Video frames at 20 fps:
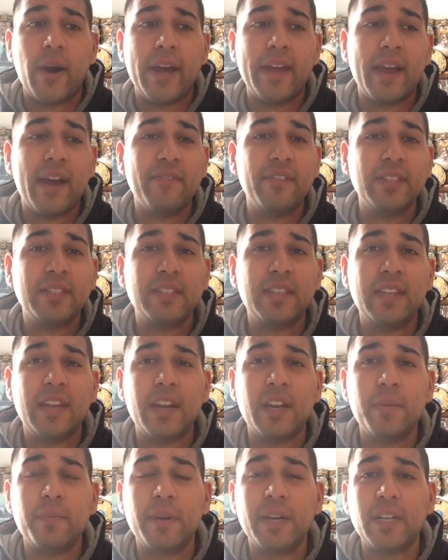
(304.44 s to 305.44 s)
I haven't seen
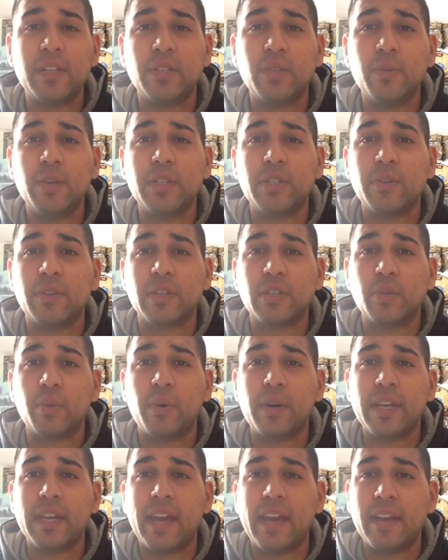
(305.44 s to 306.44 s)
anybody do it during
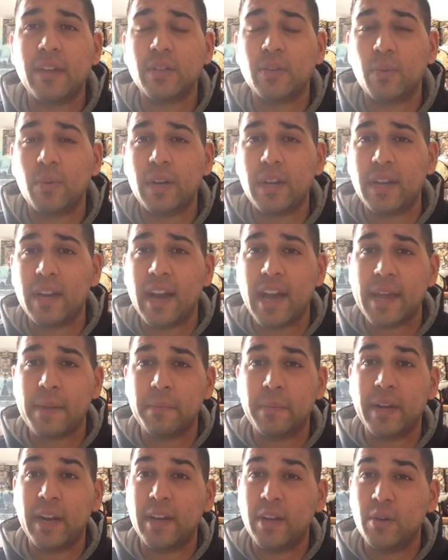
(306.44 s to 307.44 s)
28 and
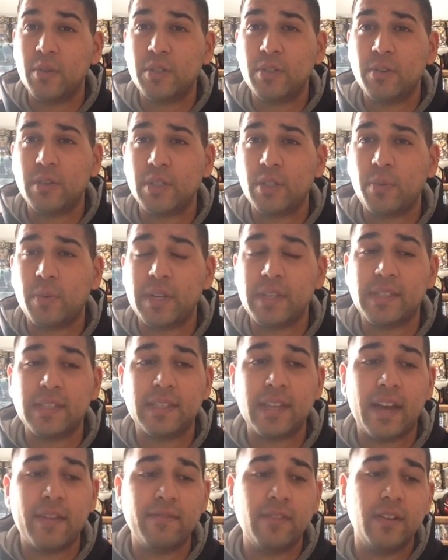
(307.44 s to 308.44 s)
29, but I know during
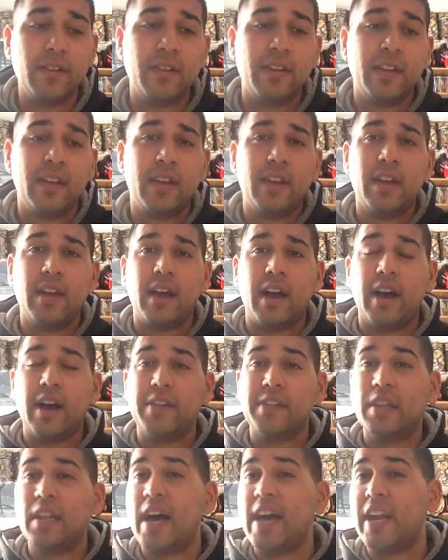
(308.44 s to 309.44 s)
27,
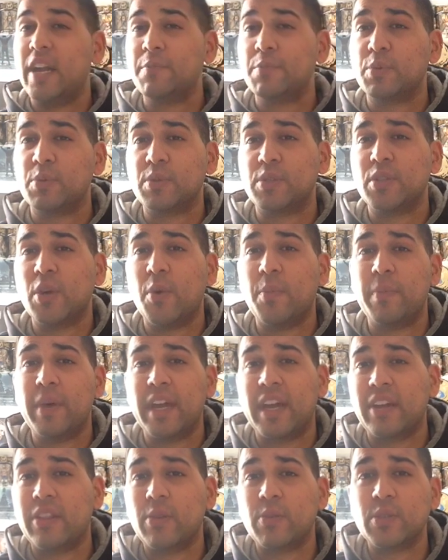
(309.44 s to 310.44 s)
the lineups were so
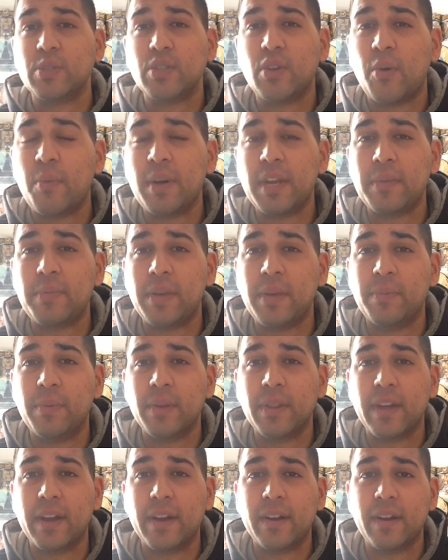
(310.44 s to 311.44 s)
big and there were so many
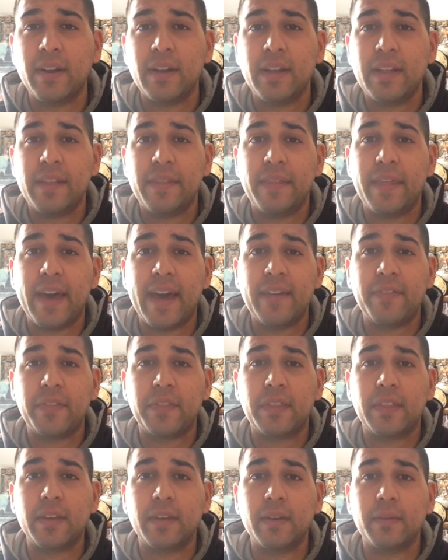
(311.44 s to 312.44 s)
people there that
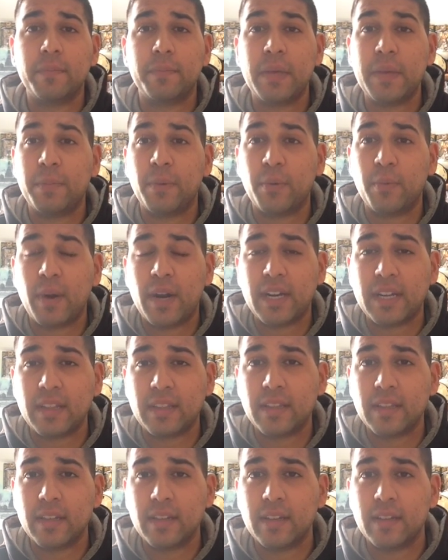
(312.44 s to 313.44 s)
the people
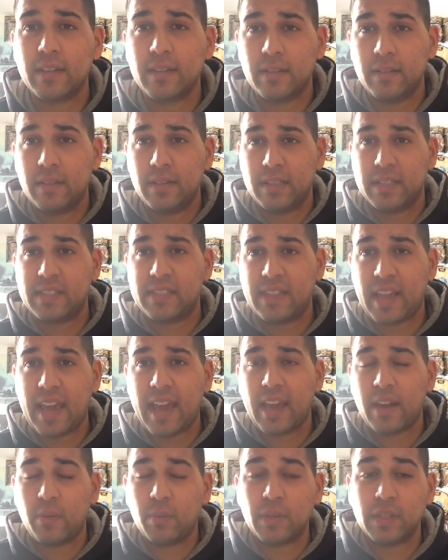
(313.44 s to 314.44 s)
running the
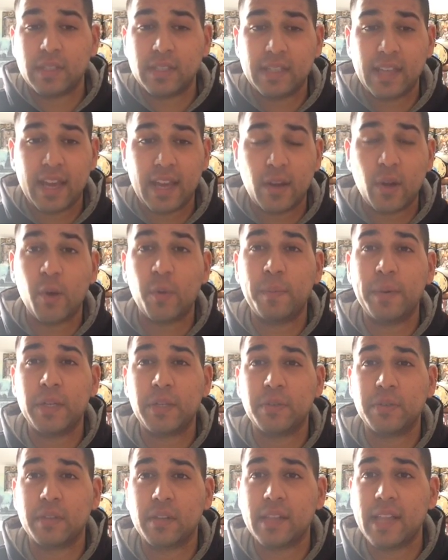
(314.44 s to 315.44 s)
stand would say, no
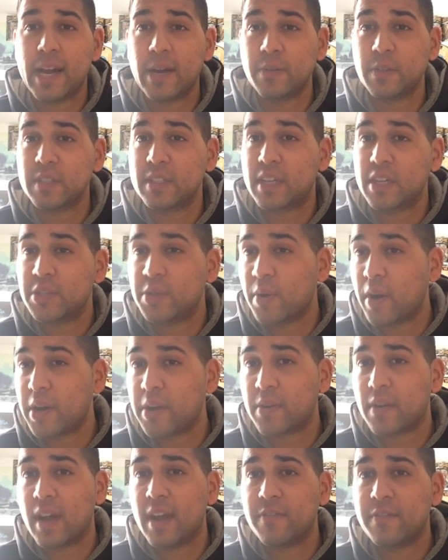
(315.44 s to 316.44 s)
pictures allowed, just get your
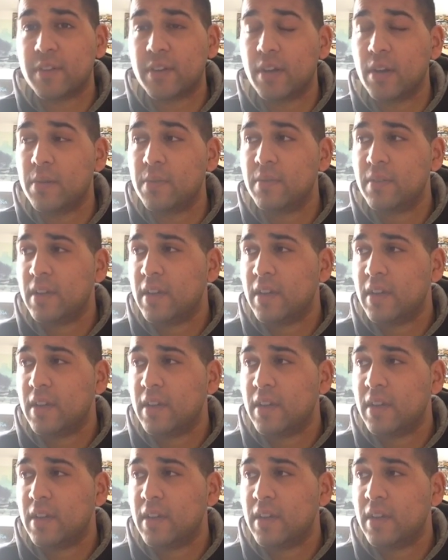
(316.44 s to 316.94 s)
autograph and go.